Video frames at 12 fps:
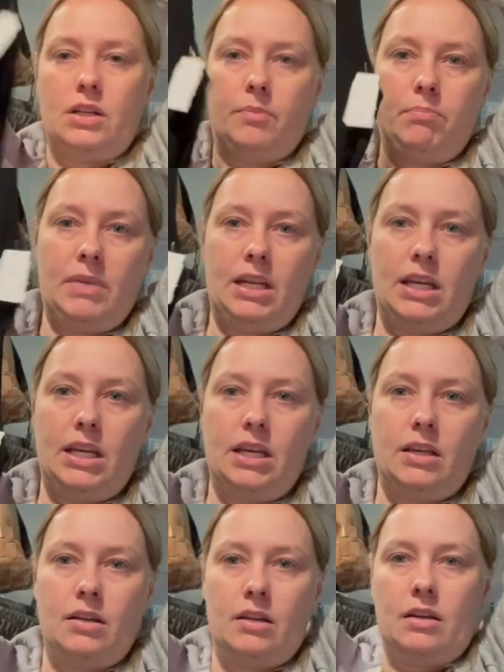
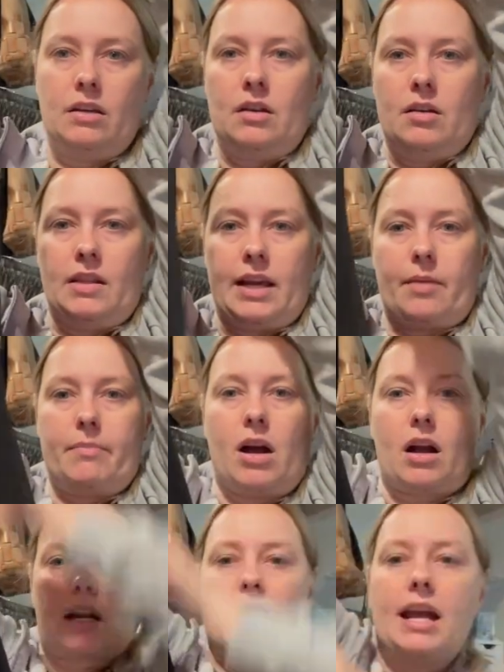mini, like a
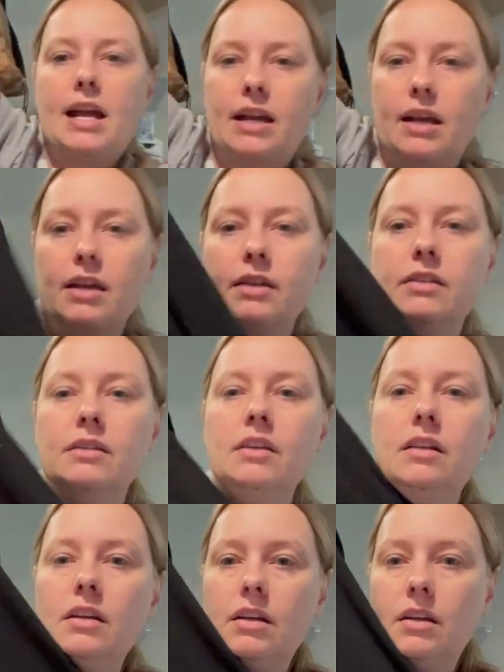mock neck.
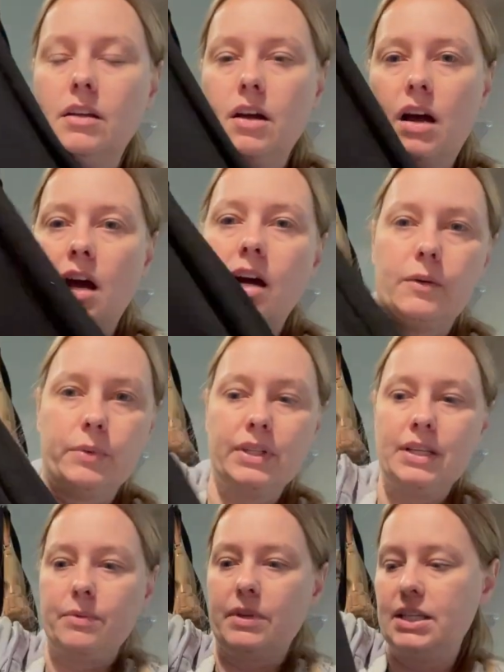Uh,
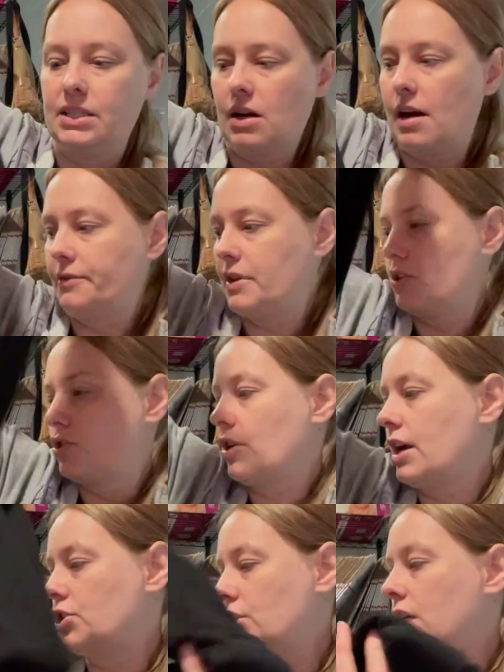really, really soft and
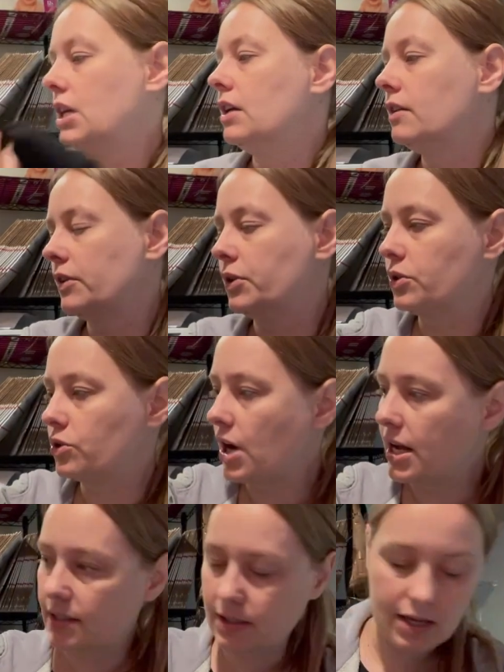stretchy little
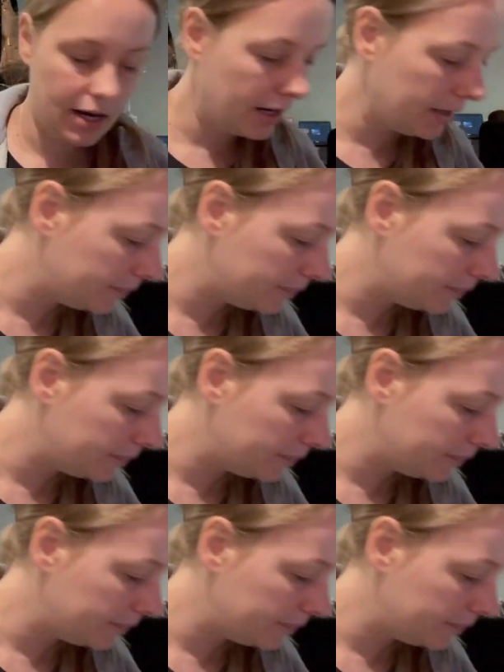dress there.